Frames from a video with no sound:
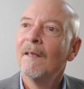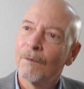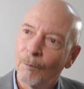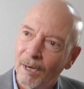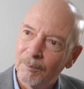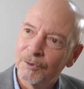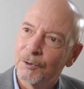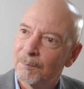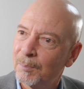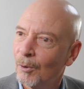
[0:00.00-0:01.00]
they're able to
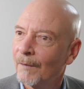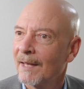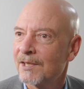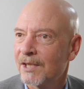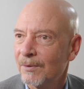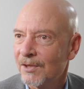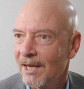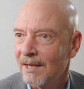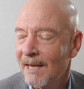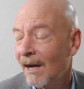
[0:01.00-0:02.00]
deploy that skill
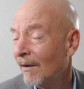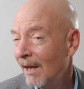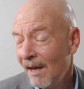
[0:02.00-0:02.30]
set now.